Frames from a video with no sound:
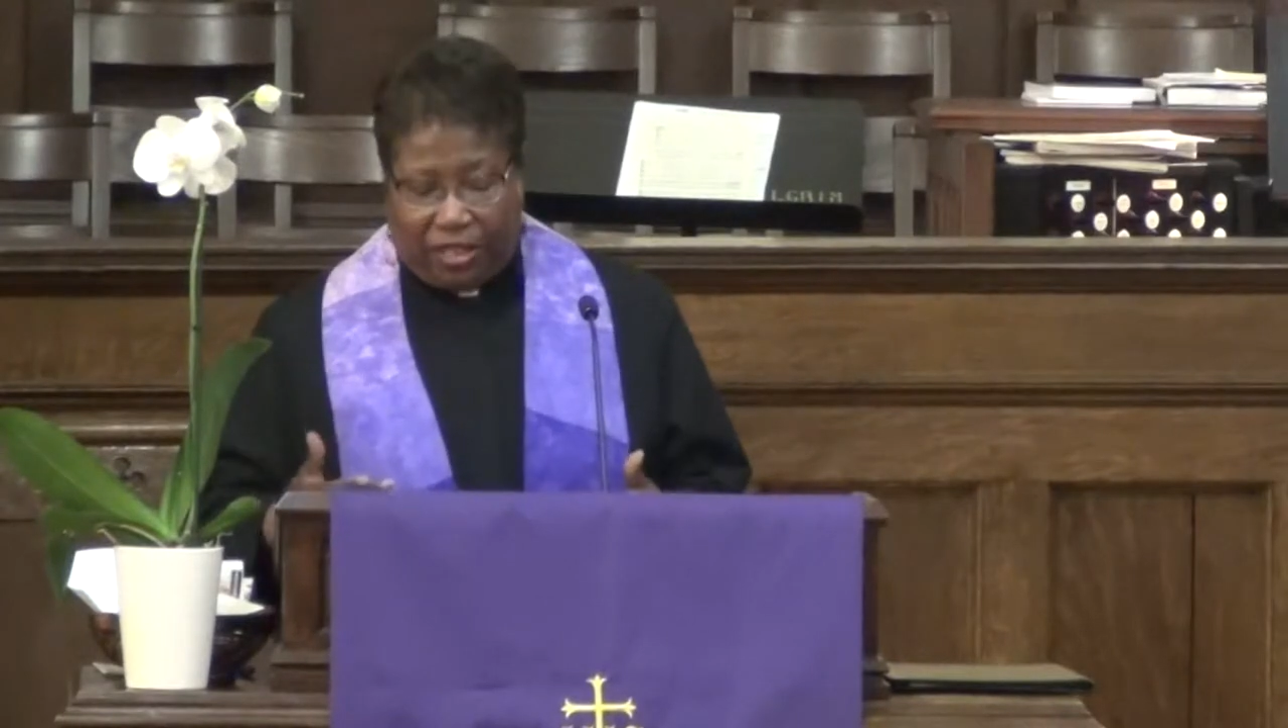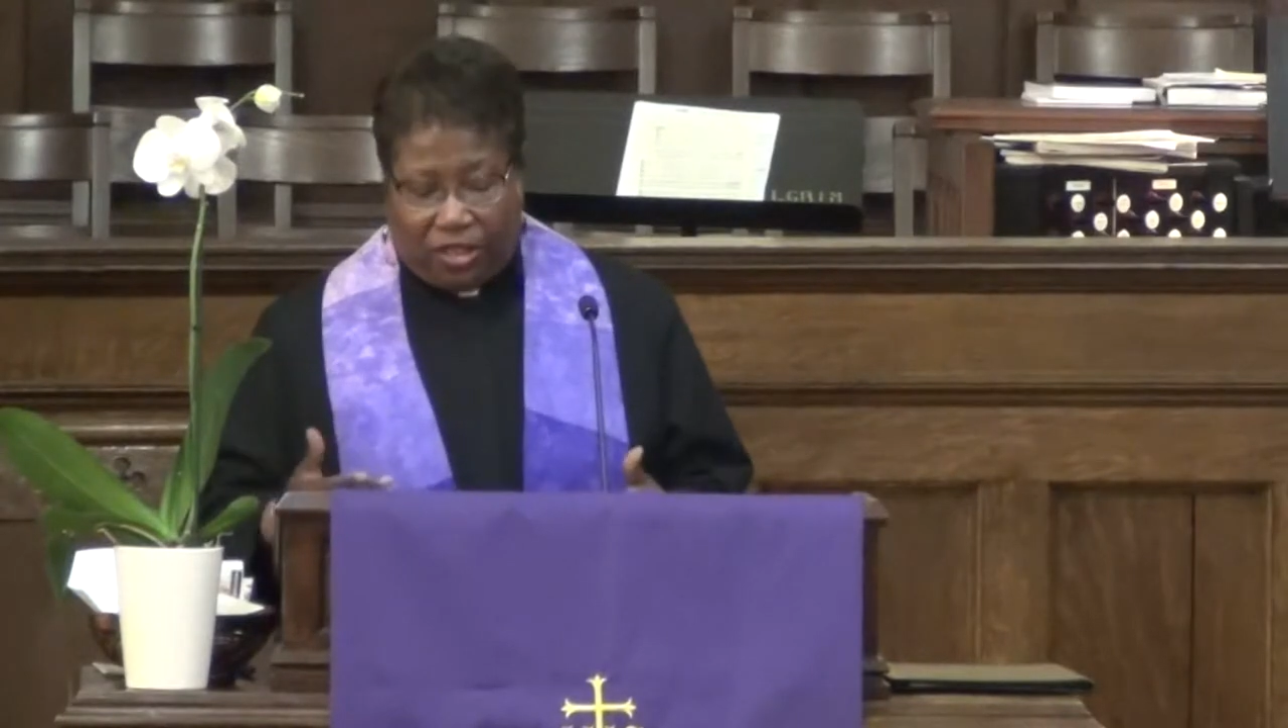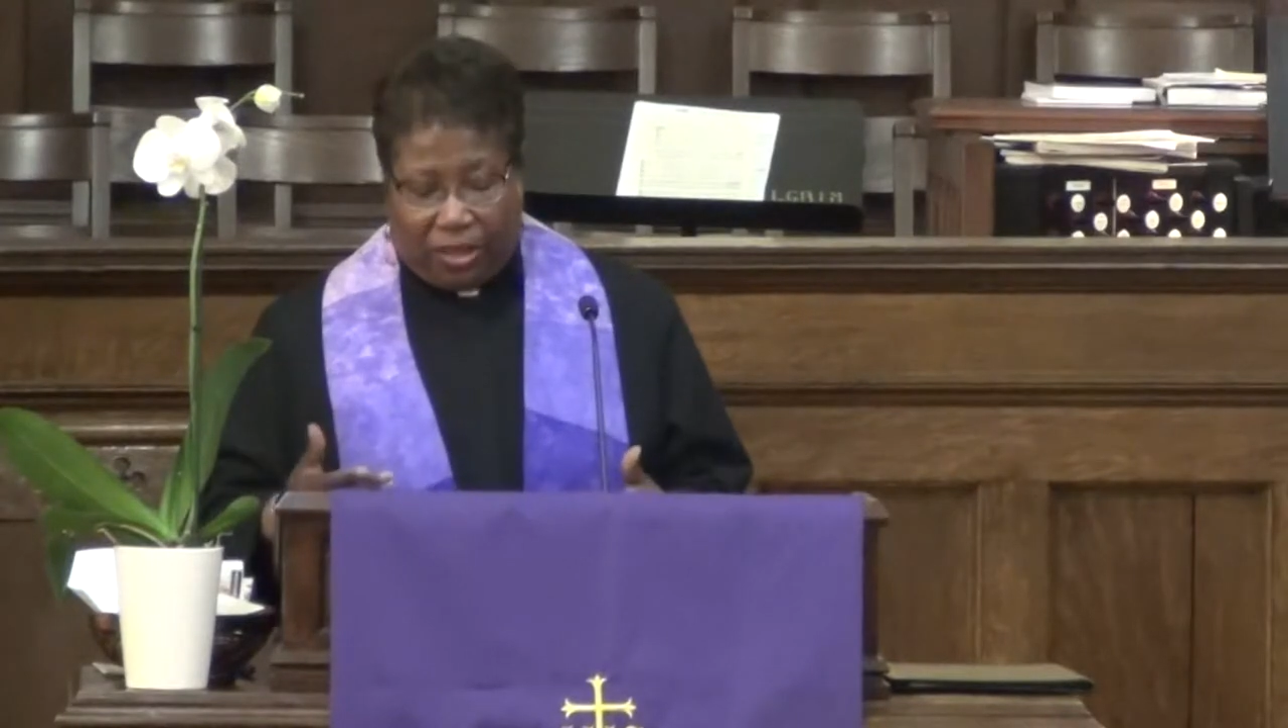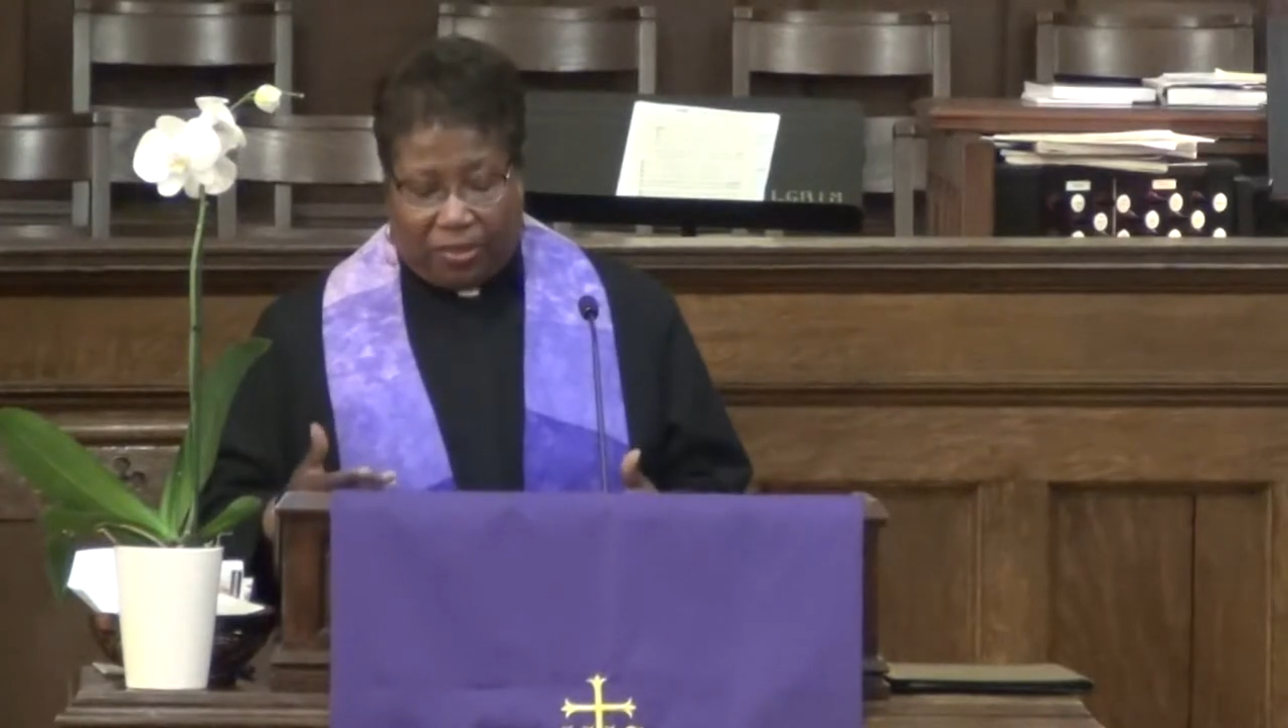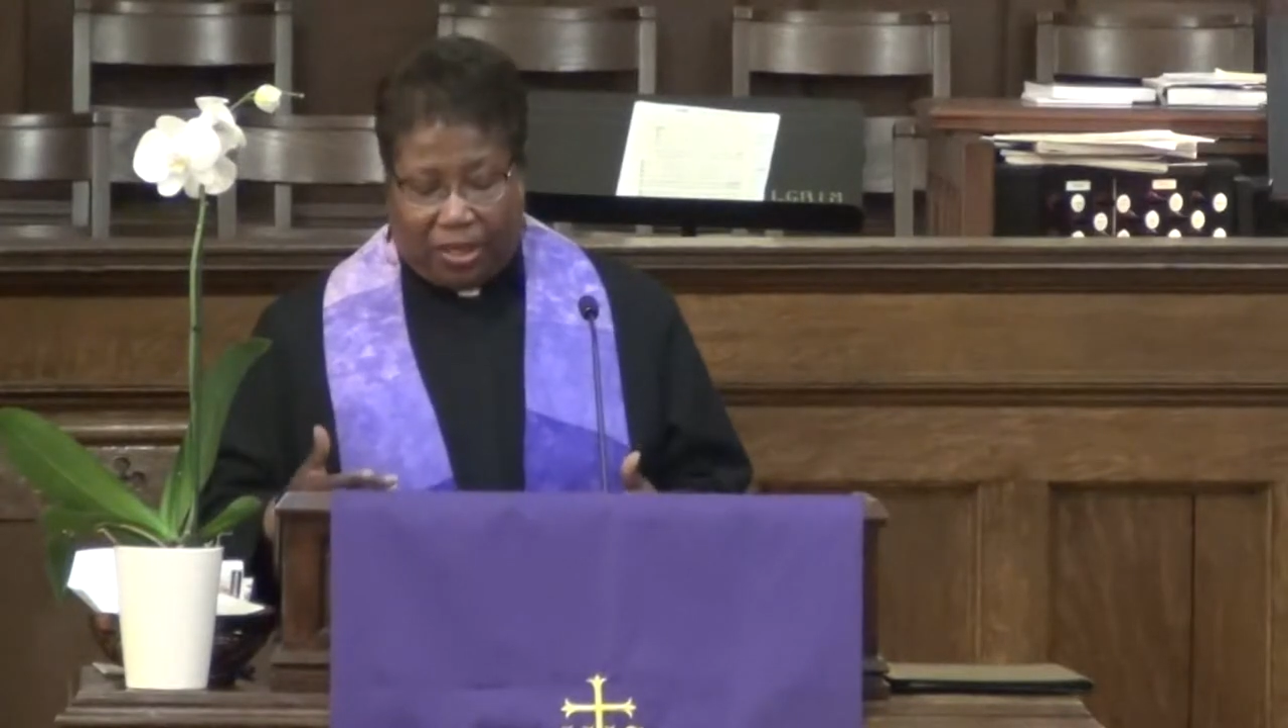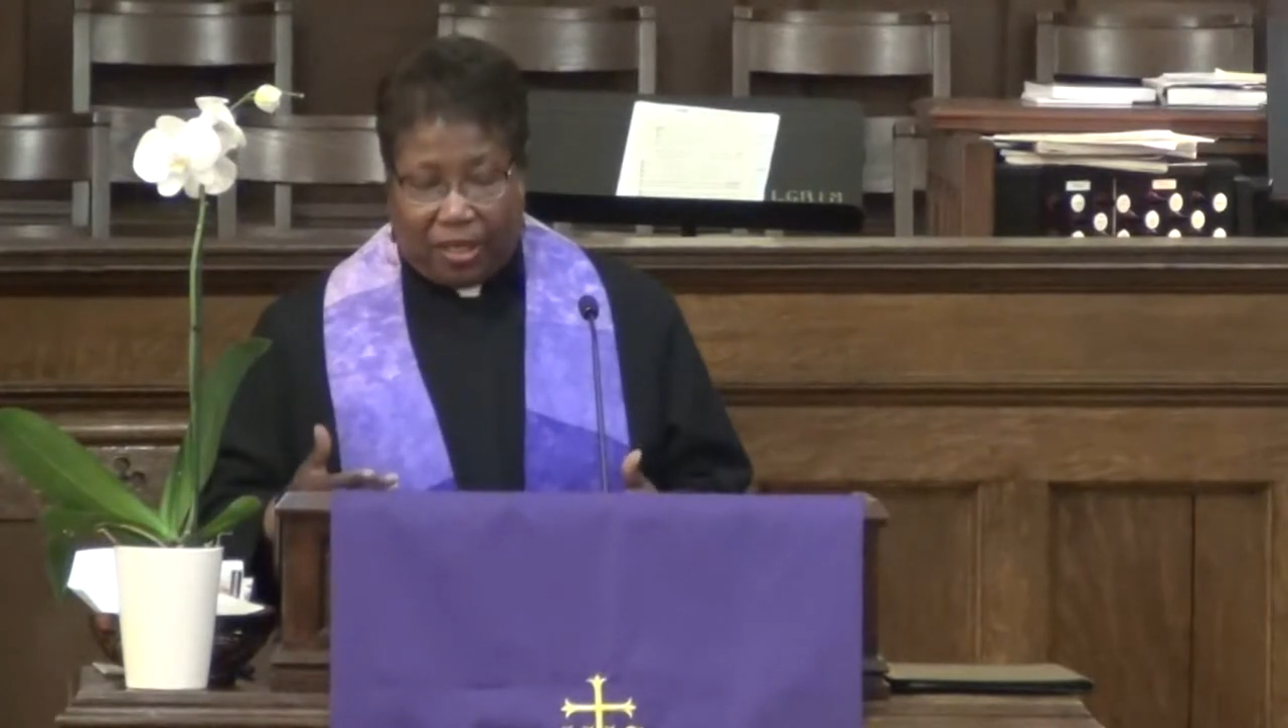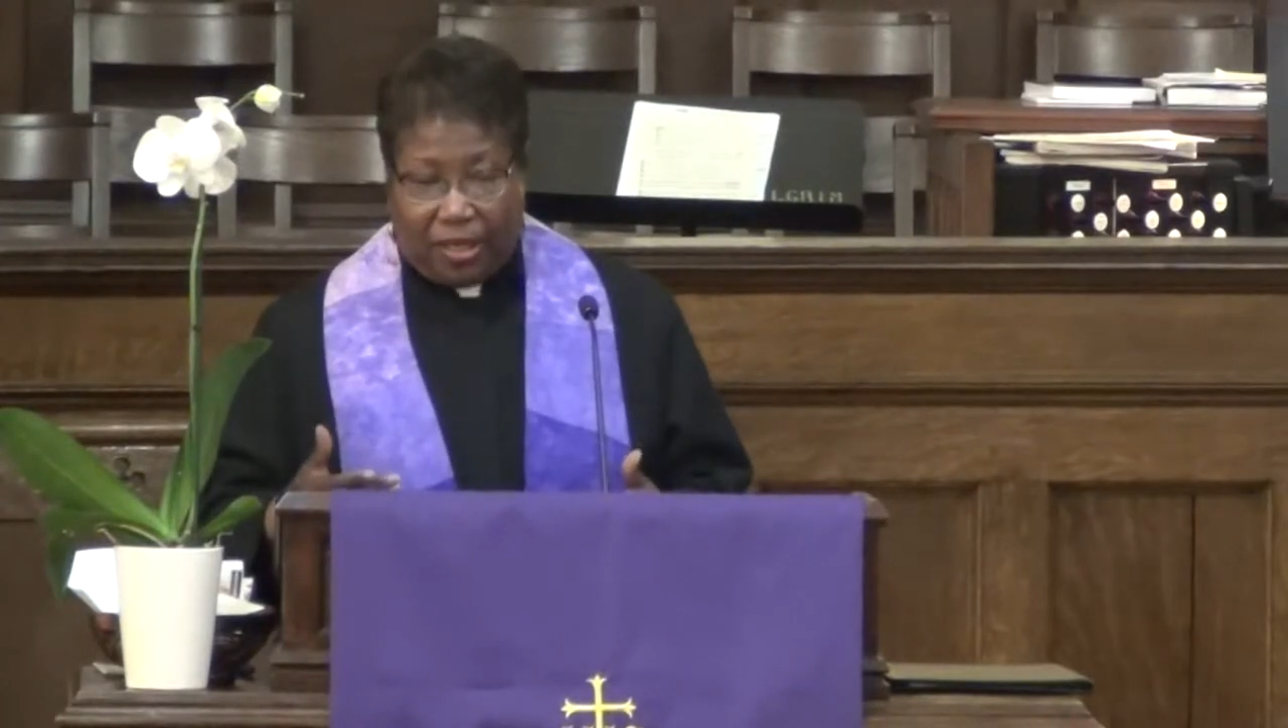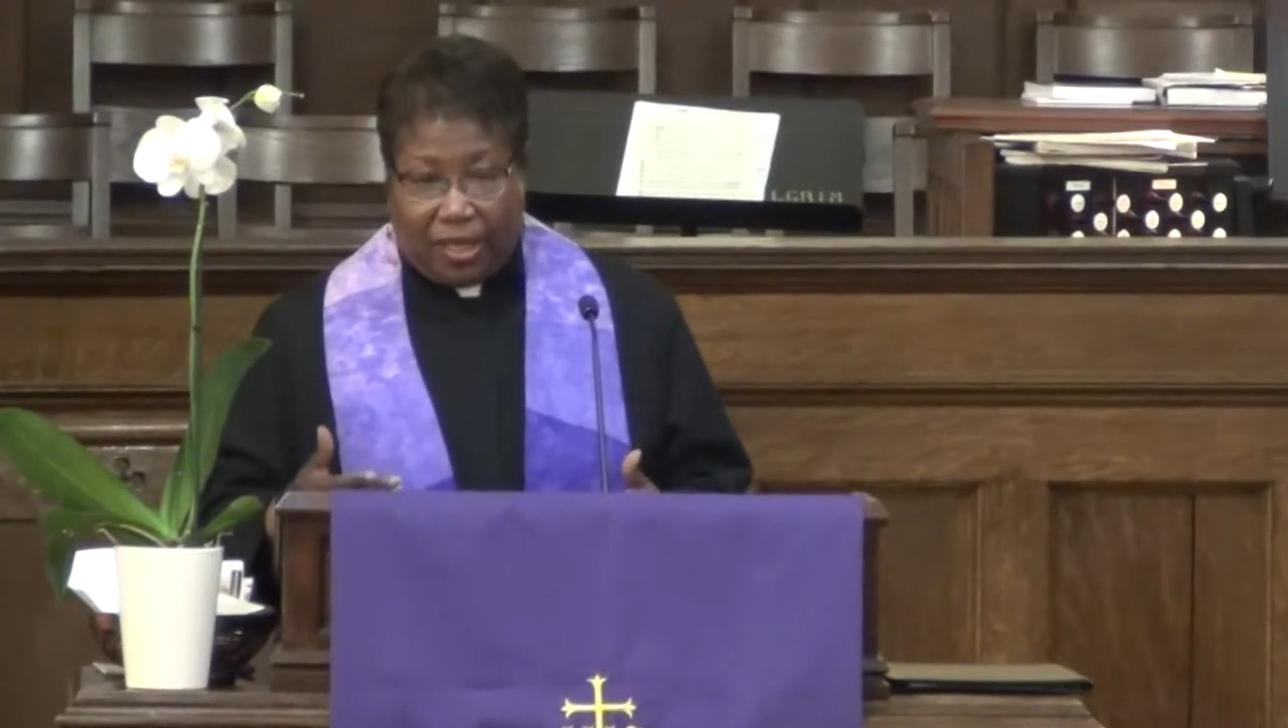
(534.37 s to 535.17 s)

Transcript: Egypt,